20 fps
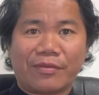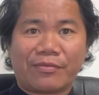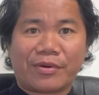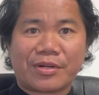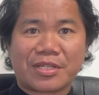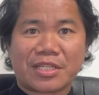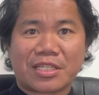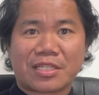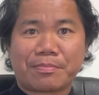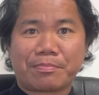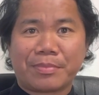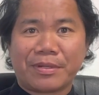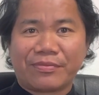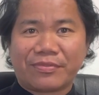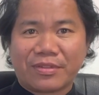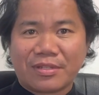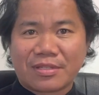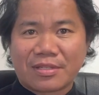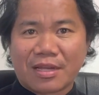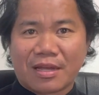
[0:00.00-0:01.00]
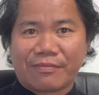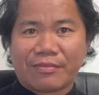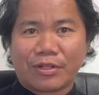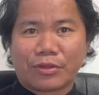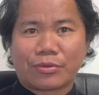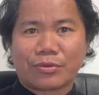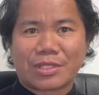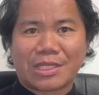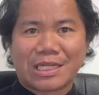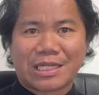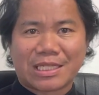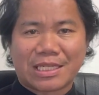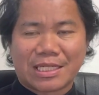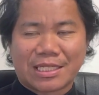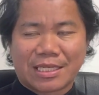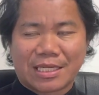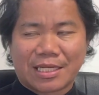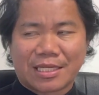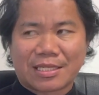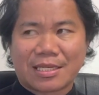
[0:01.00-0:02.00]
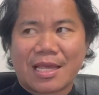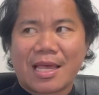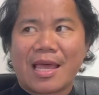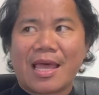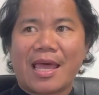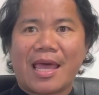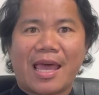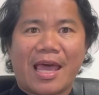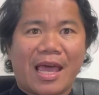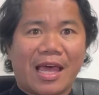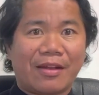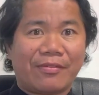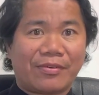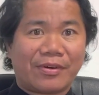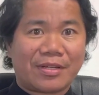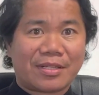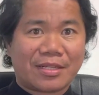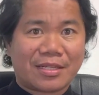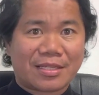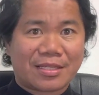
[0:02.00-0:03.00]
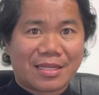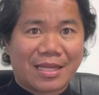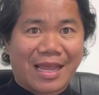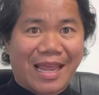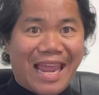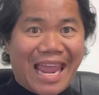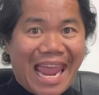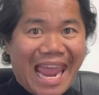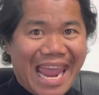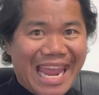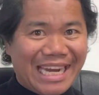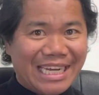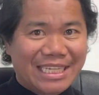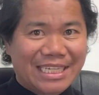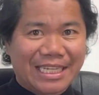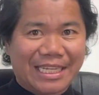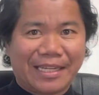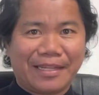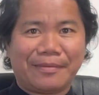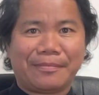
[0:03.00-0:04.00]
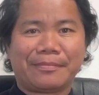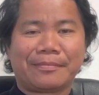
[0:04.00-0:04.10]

verses 57 to 66 and verses 80.